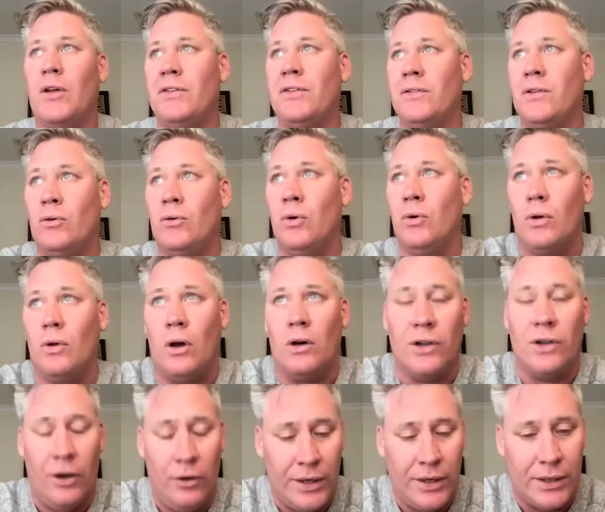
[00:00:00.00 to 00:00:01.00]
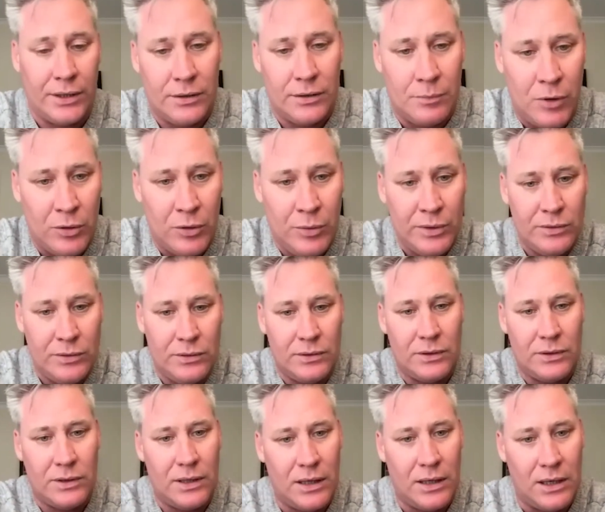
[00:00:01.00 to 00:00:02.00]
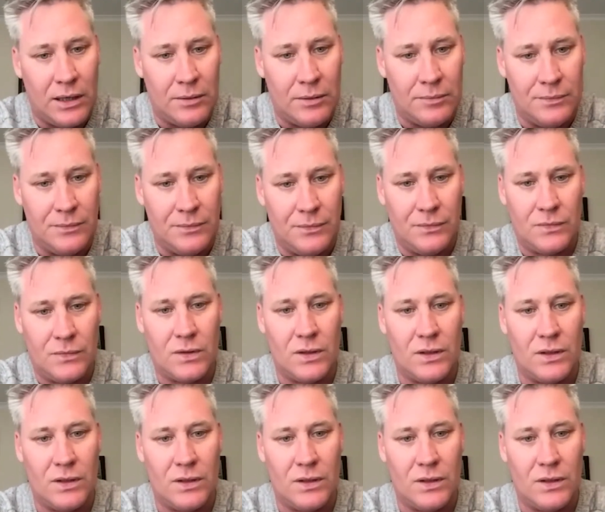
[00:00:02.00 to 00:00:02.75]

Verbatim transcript: I think they're all ongoing at the moment. Um,